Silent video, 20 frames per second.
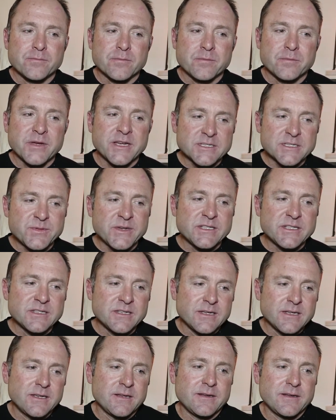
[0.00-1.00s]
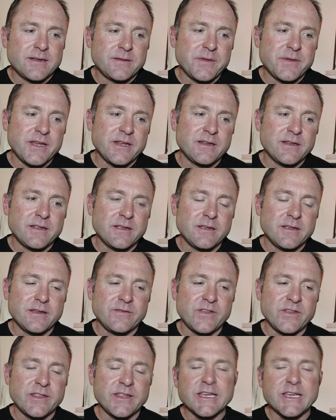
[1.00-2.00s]
Because
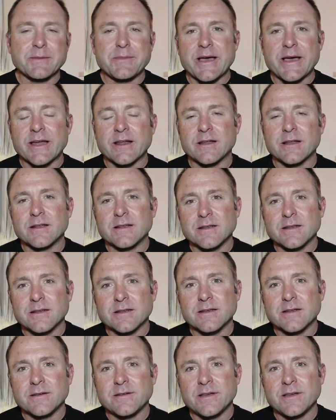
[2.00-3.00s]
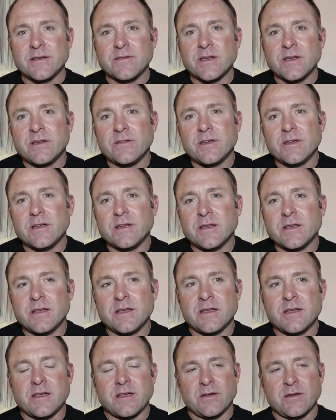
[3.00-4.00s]
if you think about it,
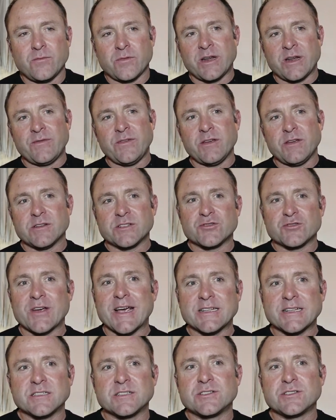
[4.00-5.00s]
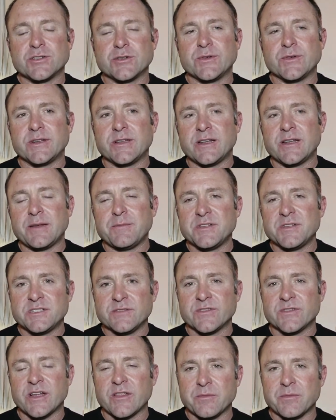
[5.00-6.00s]
whatever you're attracted to in an image
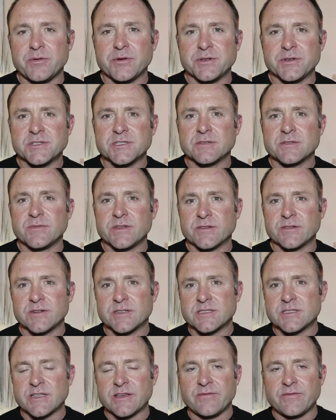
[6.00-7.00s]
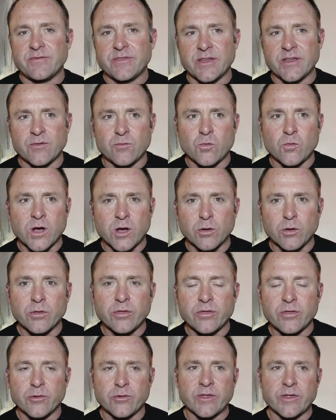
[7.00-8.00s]
of another person, whether it's their
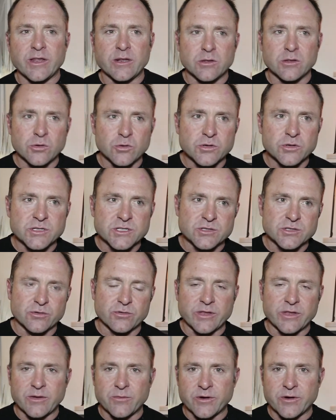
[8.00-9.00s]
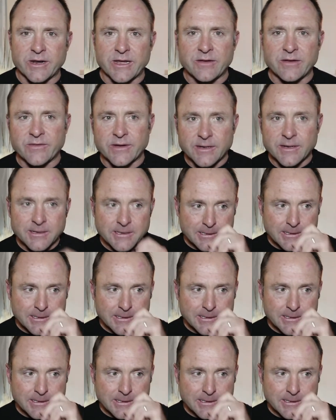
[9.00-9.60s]
wealth or their looks or their whatever,